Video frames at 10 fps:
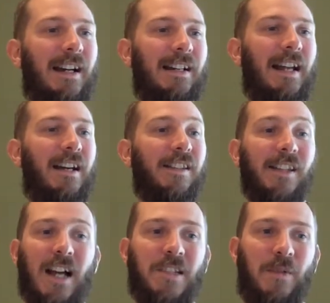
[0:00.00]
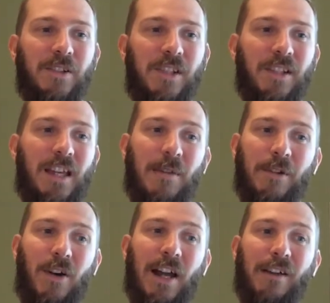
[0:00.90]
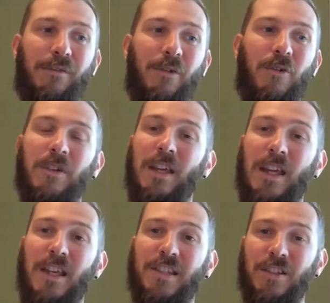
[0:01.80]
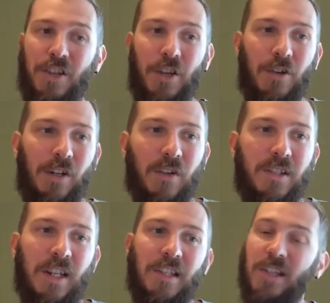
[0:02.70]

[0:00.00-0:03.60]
Now, the last one to keep an eye out for is curiosity.